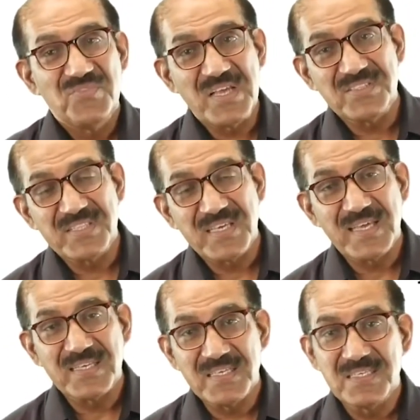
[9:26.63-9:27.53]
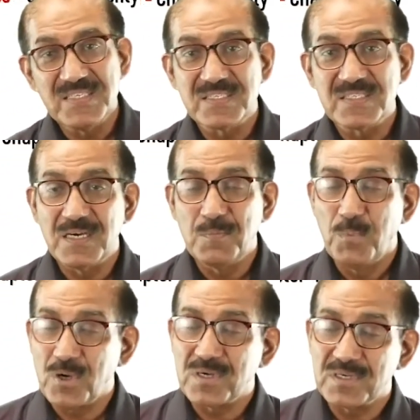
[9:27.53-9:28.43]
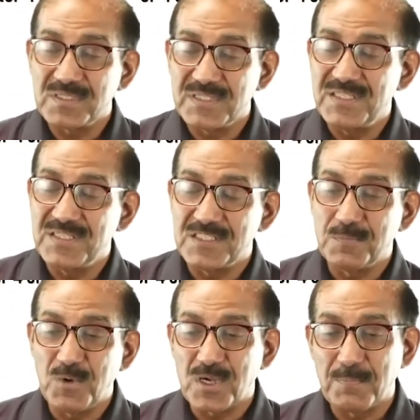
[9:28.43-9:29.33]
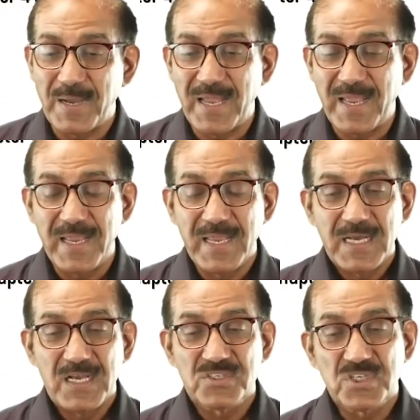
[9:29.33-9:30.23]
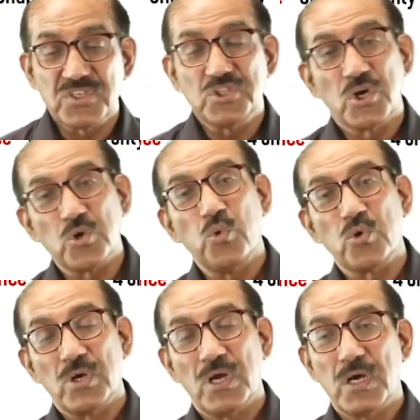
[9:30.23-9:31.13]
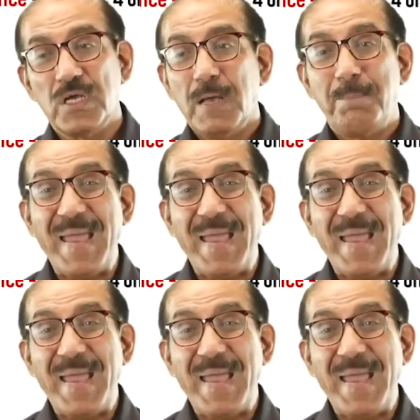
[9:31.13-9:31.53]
Then there is a book by Shashi Tharoor,